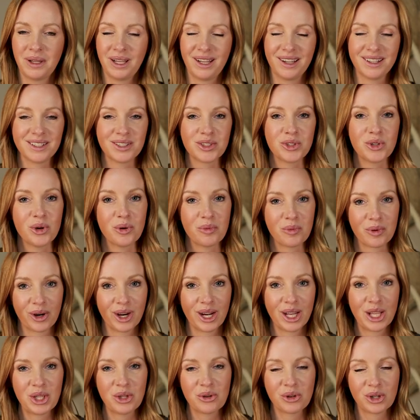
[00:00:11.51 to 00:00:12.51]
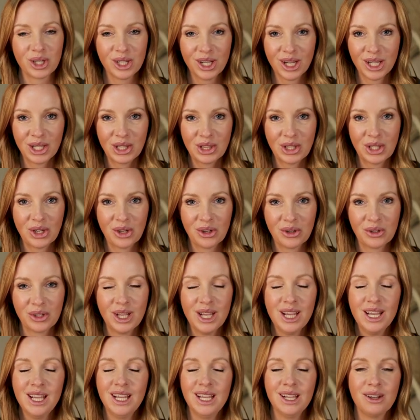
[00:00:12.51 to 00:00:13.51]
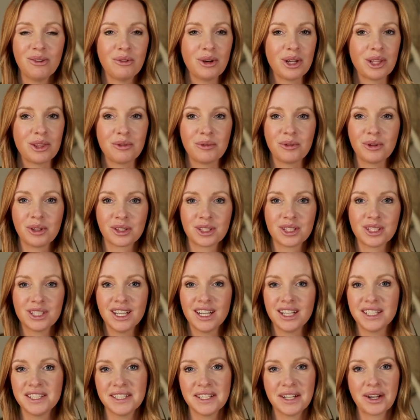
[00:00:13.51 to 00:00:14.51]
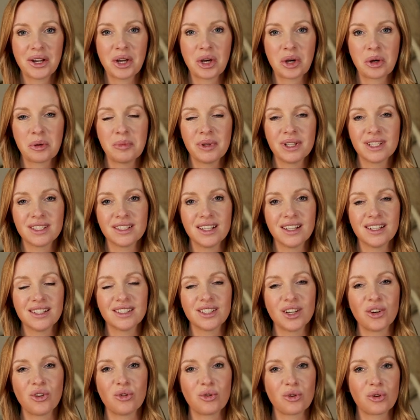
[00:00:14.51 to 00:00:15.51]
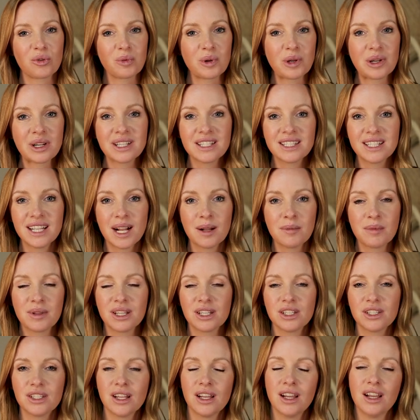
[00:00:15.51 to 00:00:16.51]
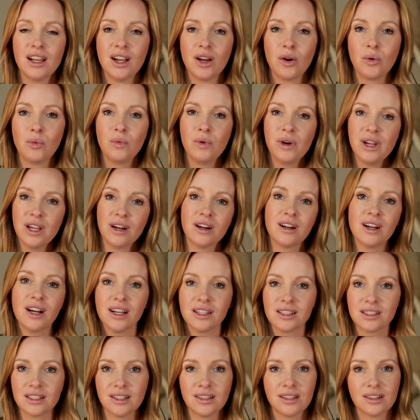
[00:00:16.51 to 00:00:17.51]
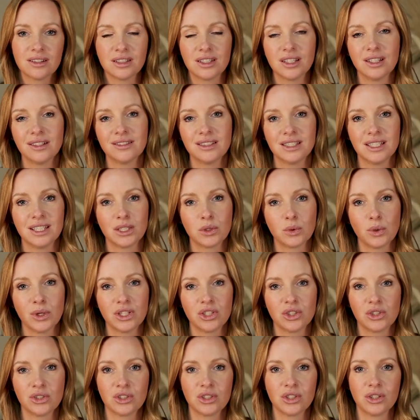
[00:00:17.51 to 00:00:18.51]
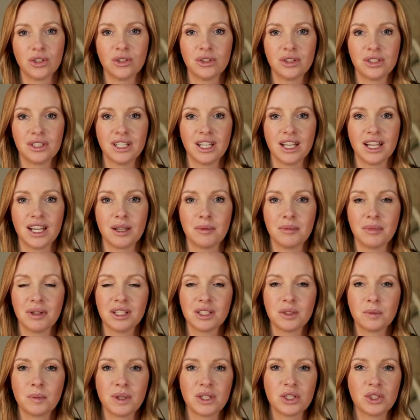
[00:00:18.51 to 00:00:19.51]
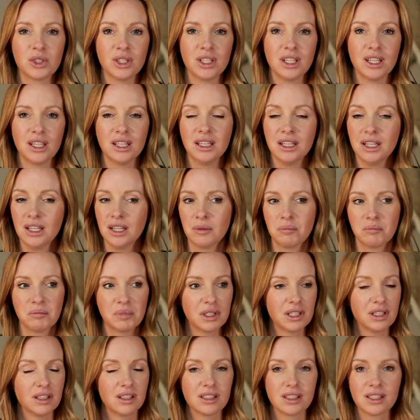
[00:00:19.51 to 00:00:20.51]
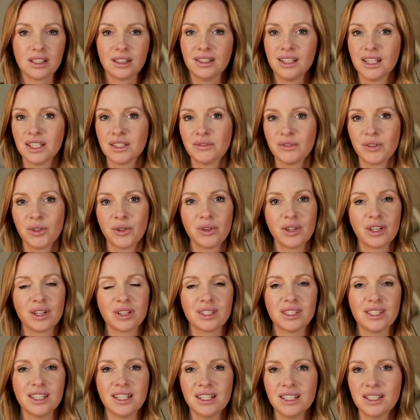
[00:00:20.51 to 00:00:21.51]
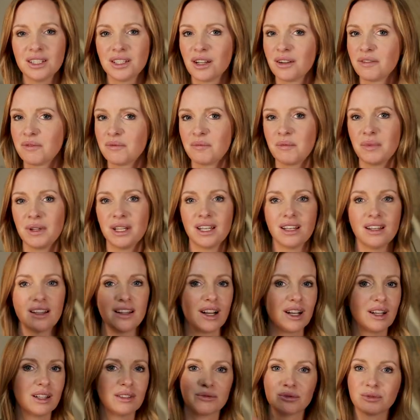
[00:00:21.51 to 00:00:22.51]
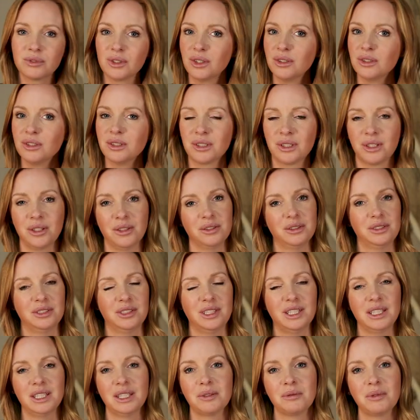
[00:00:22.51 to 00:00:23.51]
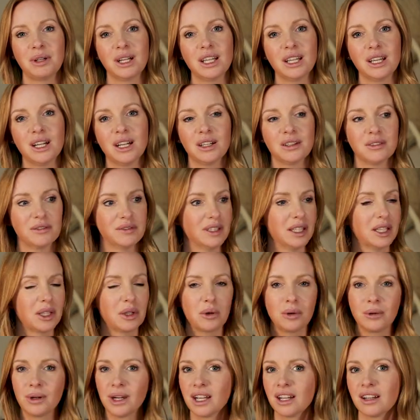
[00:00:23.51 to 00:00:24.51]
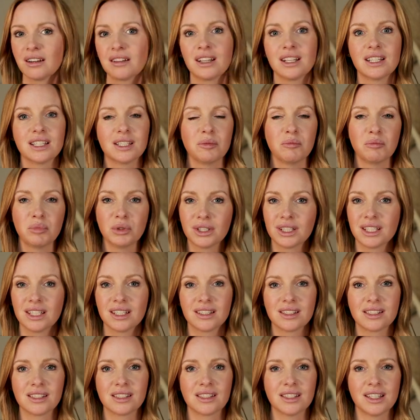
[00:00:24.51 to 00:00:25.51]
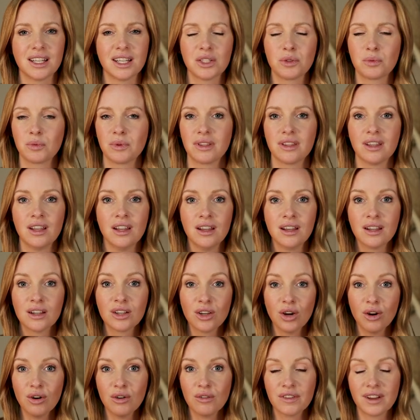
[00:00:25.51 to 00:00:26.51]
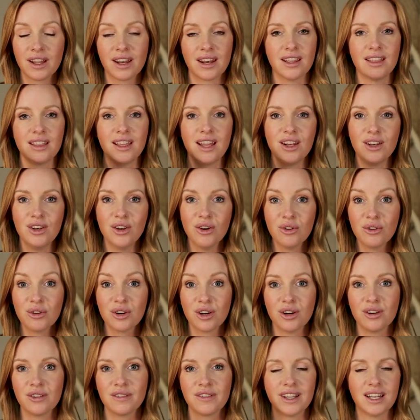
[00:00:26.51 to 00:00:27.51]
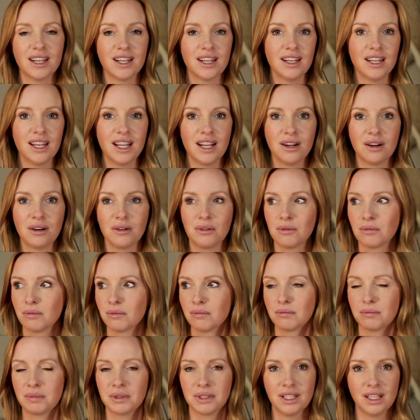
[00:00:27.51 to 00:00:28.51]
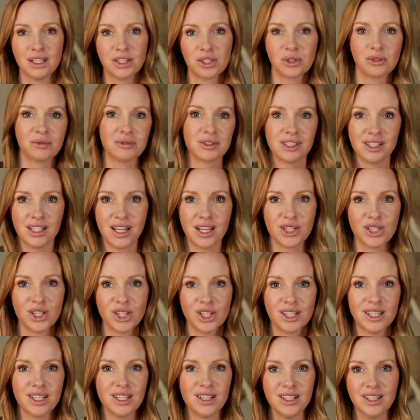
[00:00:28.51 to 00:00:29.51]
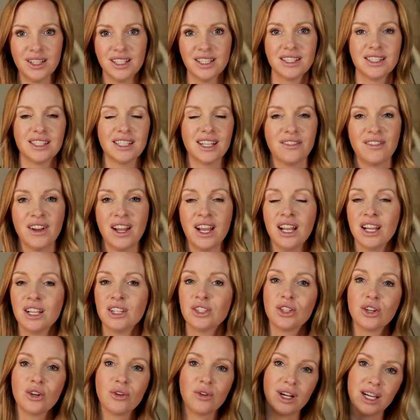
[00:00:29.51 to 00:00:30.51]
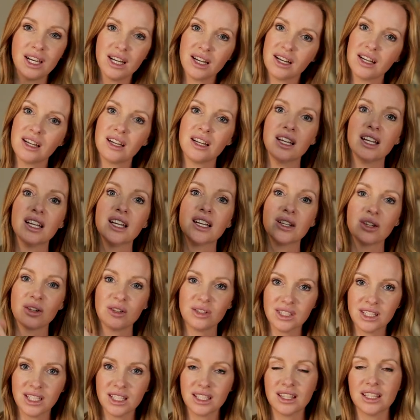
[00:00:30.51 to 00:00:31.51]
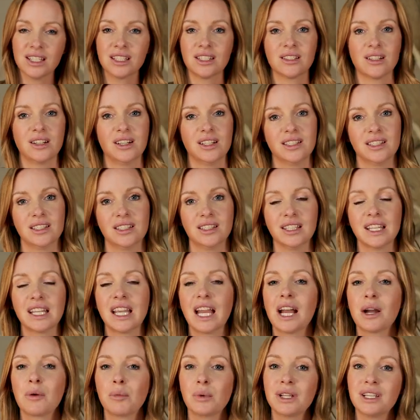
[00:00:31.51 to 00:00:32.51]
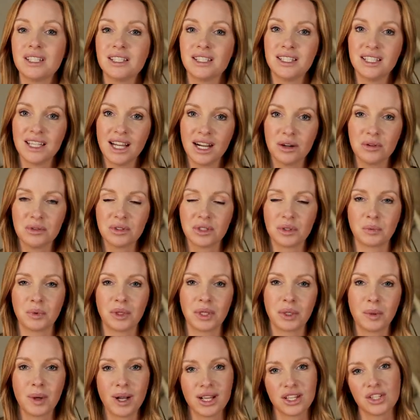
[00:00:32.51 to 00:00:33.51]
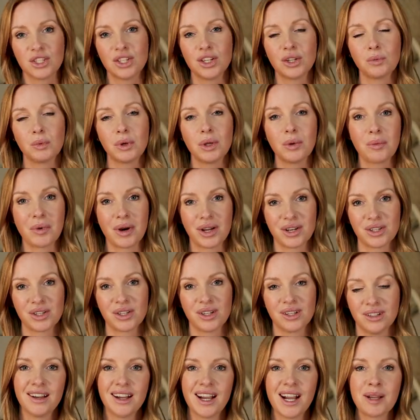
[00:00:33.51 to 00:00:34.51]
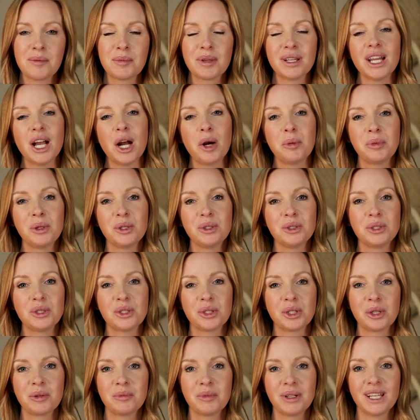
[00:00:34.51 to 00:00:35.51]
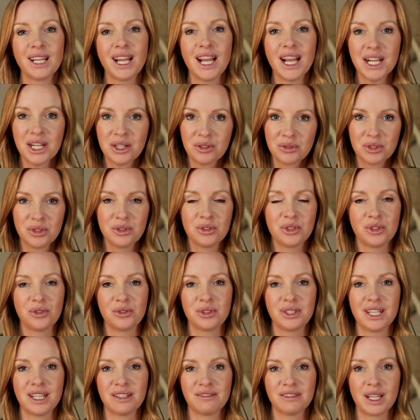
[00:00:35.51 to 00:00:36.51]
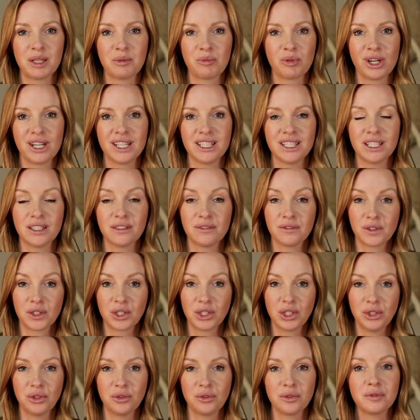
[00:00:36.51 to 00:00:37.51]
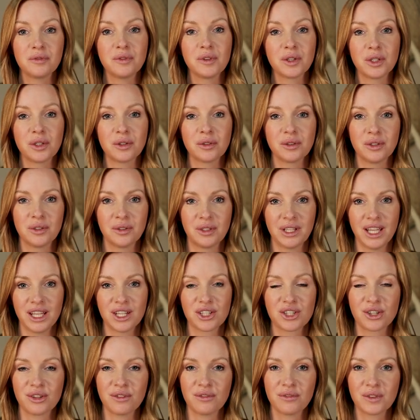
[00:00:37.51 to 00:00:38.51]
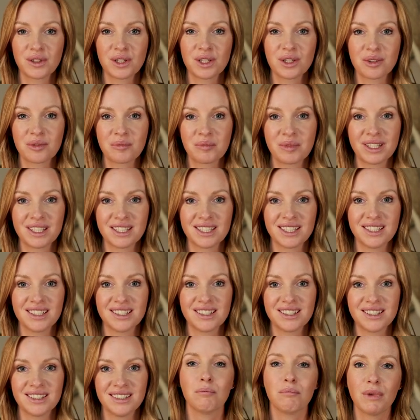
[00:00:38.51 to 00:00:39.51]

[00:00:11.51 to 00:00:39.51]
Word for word: Because don't worry, you are not alone. Whether we're starting out our business or we're established, we are asking ourselves these questions all the time, especially because the last few years things have been a roller coaster in the way of inquiries and bookings and such with COVID and then no COVID and now potential recession and all this stuff. So it goes like this constantly and we doubt, we question, we wonder. I'm gonna help you determine how to choose that right pricing for you, for your location, for your business.